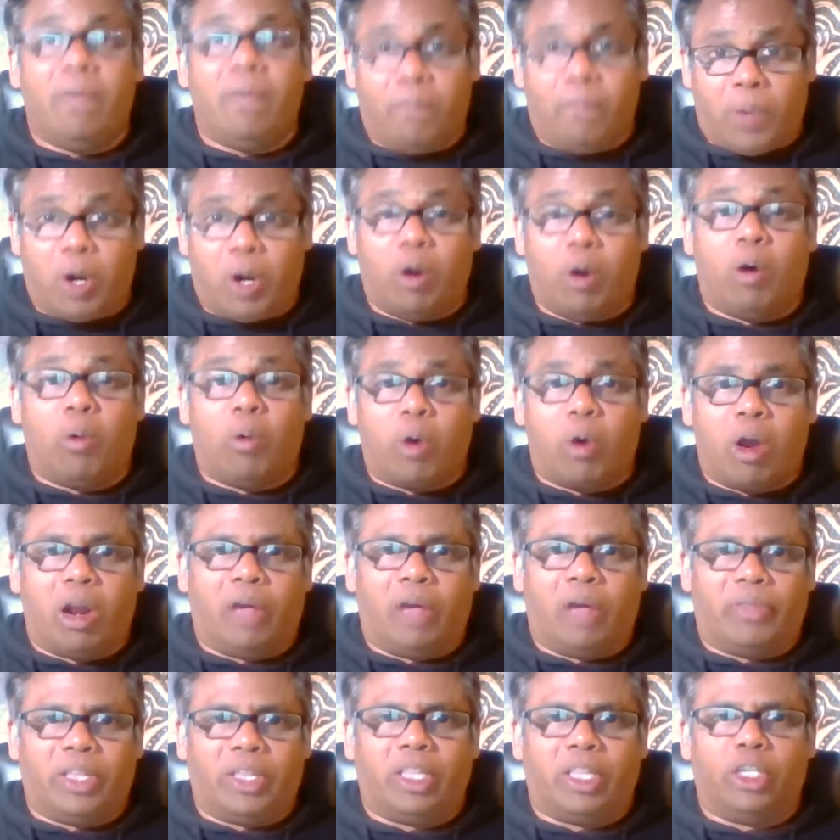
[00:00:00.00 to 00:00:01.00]
But overall,
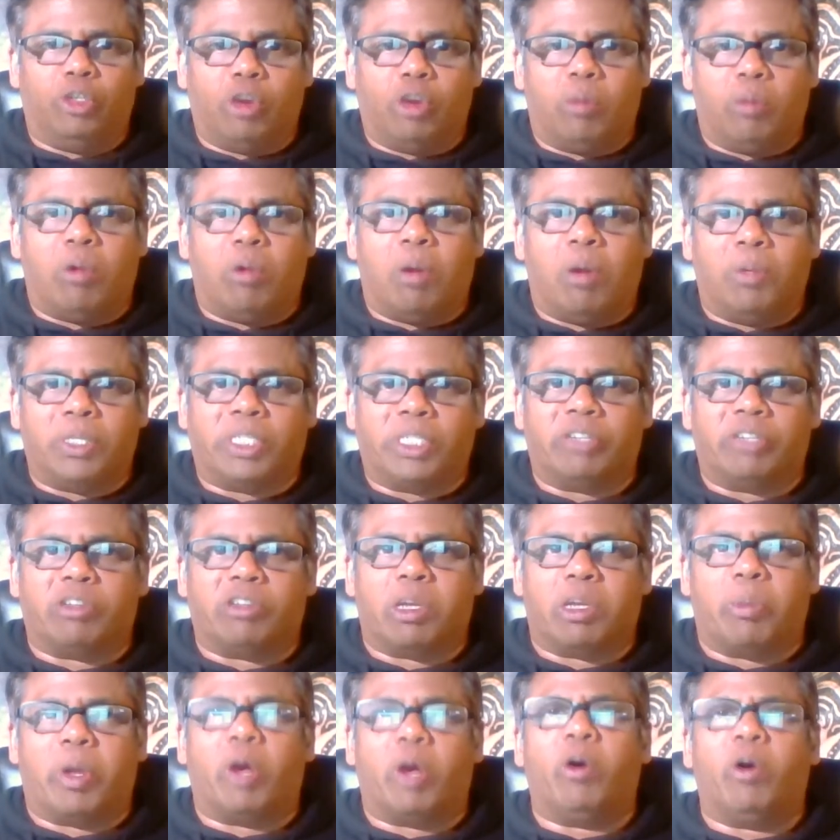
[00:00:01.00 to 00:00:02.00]
I think the job opportunities
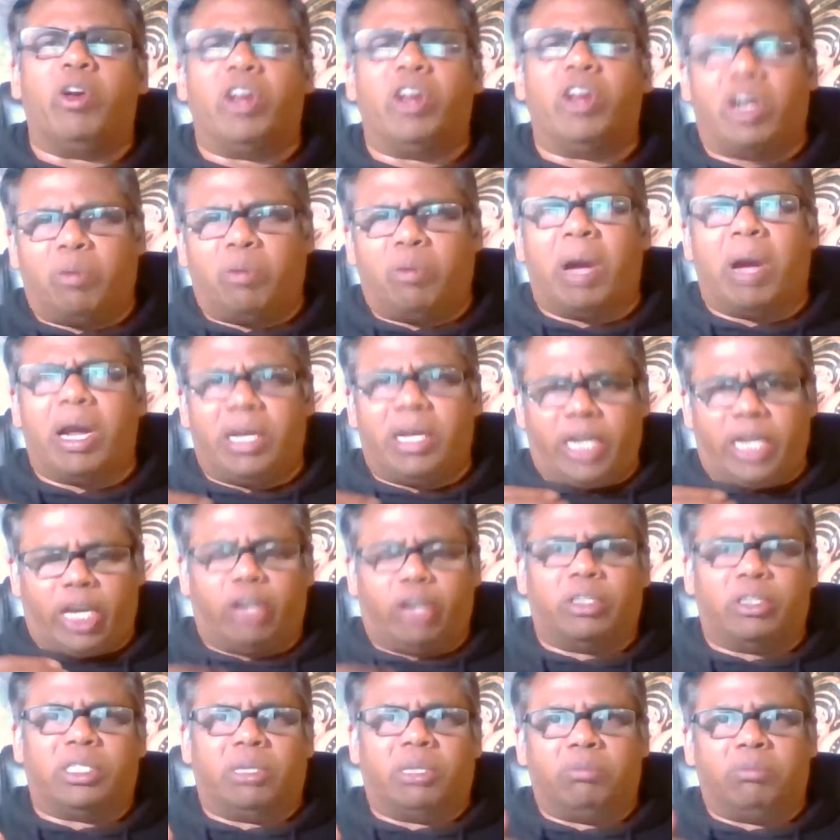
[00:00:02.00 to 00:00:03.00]
will be good. It might
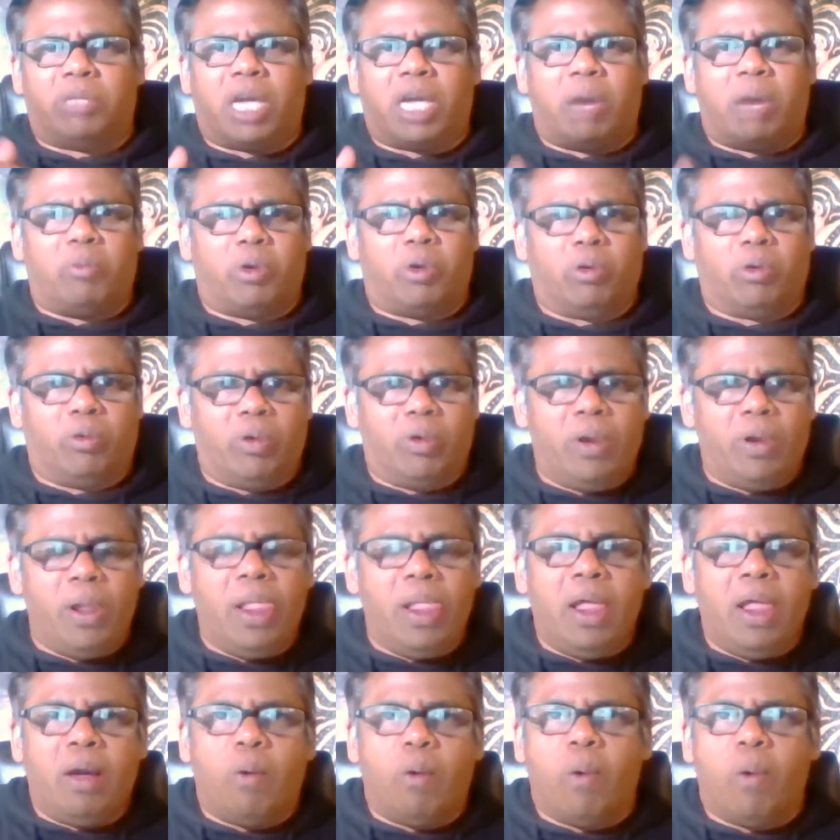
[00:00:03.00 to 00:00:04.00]
take you some time to
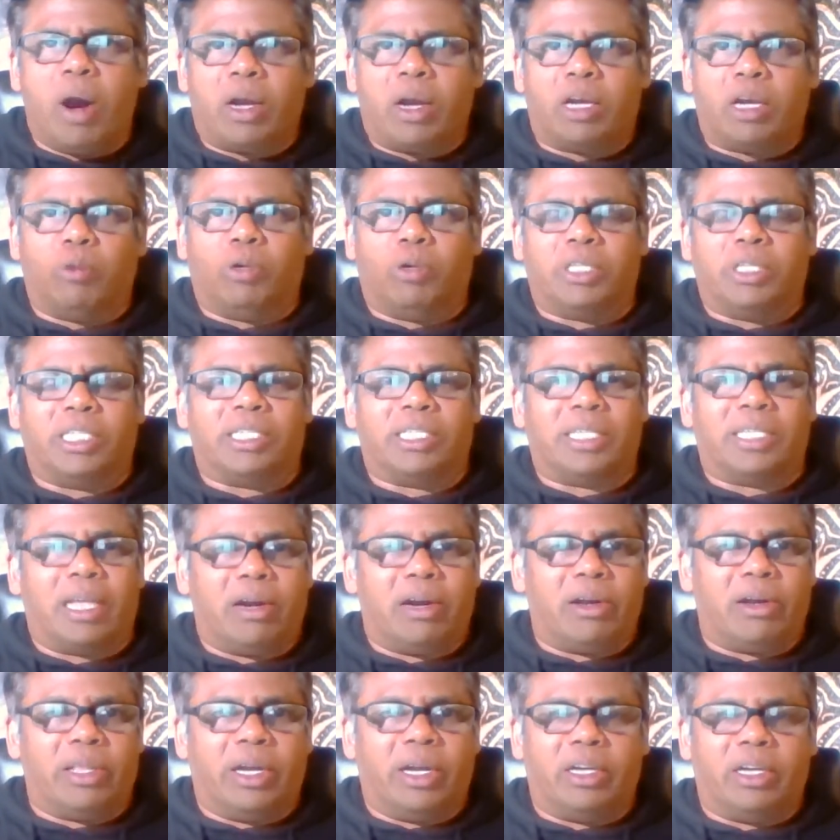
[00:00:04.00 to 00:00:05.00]
work towards the
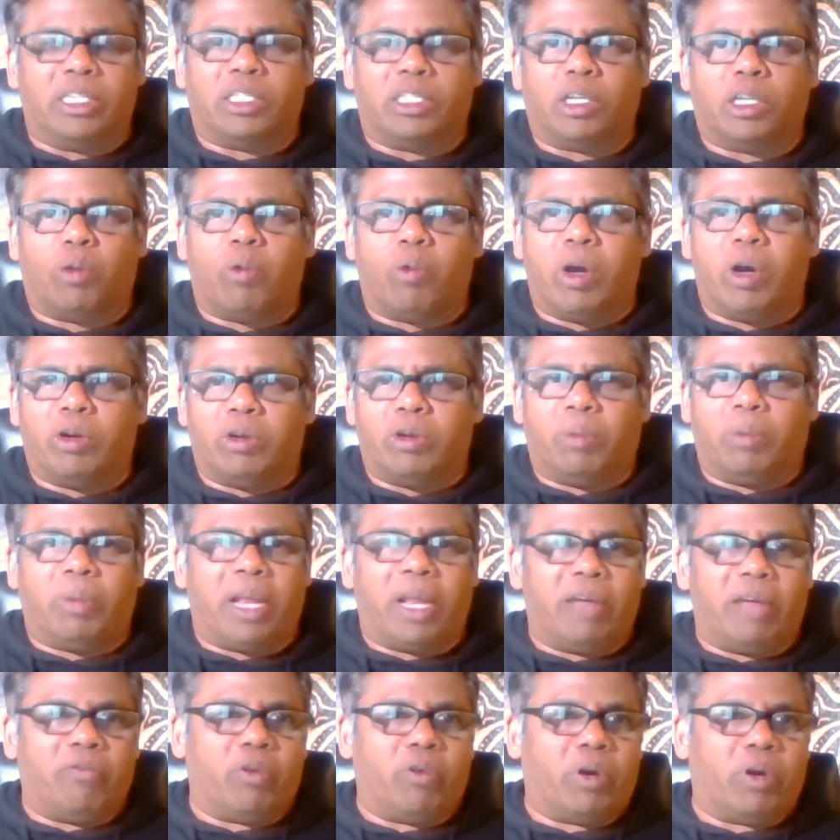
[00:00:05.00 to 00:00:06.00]
salary that is required to
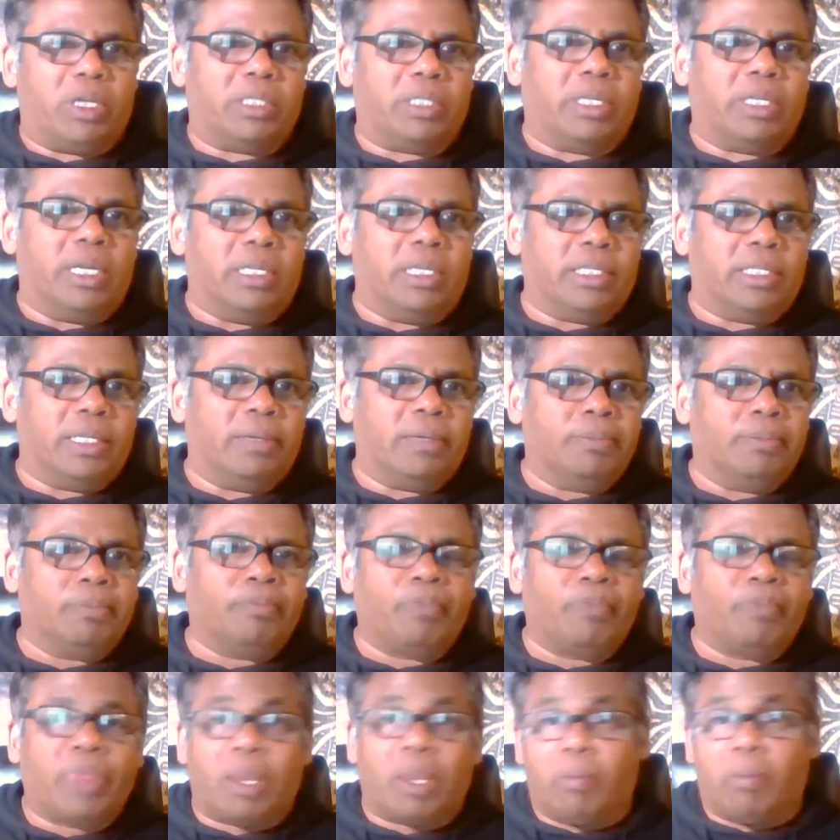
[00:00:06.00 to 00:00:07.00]
apply for residency.
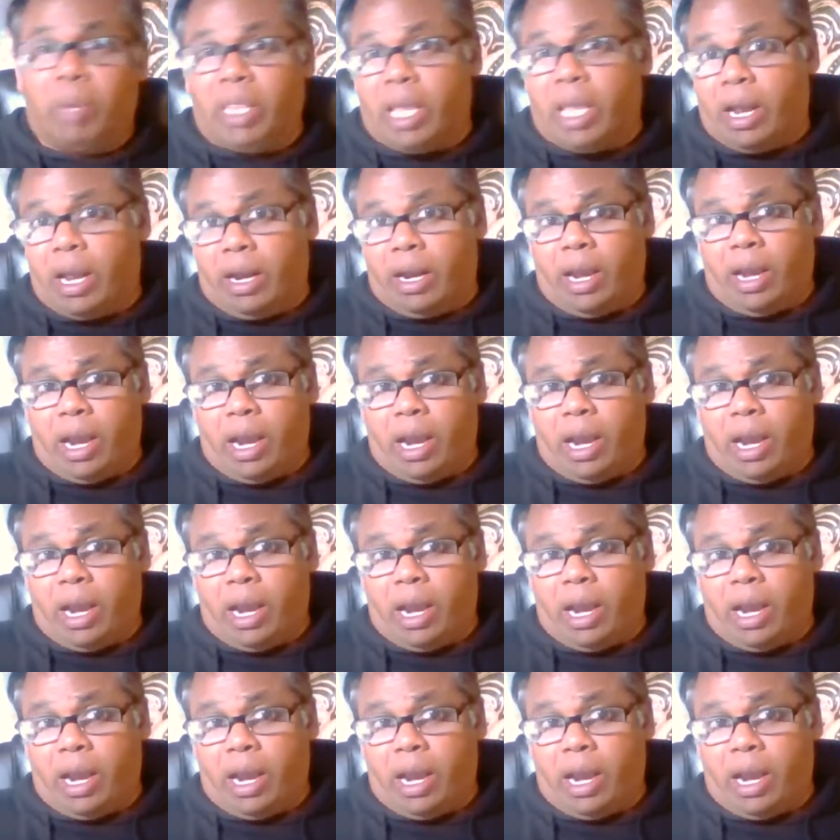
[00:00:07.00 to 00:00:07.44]
But then,